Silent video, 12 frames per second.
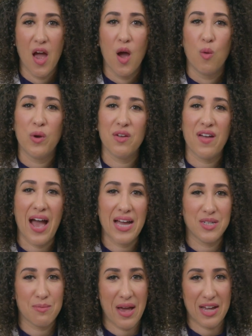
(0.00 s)
We have
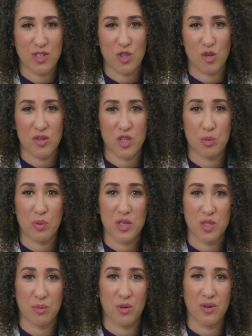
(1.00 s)
had to master this
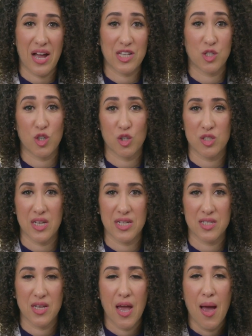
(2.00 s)
principle as
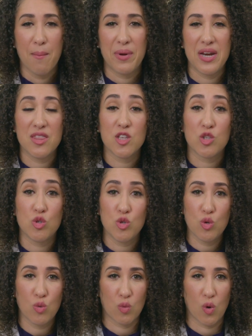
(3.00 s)
nurses, but in this
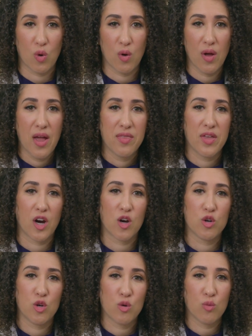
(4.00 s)
new role, there are
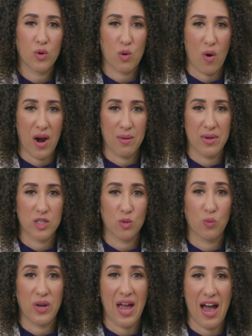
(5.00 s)
new requirements
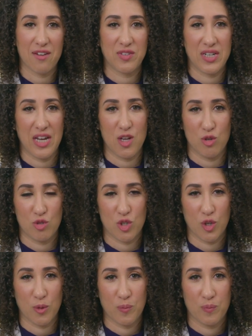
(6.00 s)
we have to get used
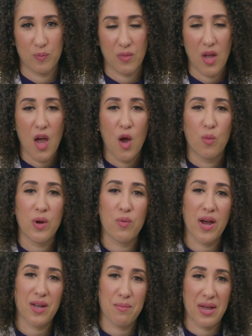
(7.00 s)
to. We
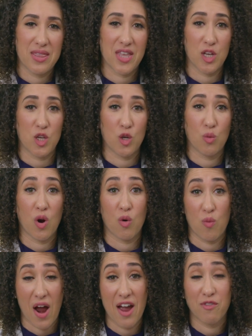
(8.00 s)
recommend that you
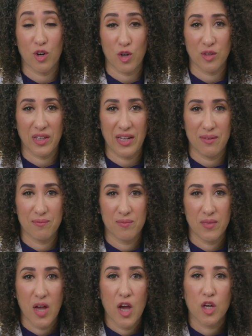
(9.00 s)
arrive early.
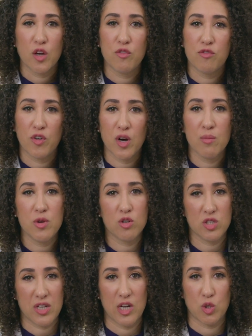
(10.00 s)
Confirm your
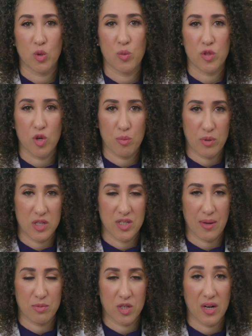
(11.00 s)
schedule with your
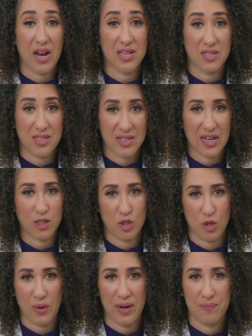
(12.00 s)
preceptor and stick
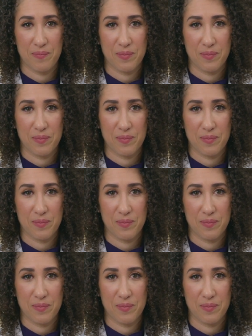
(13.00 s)
to it.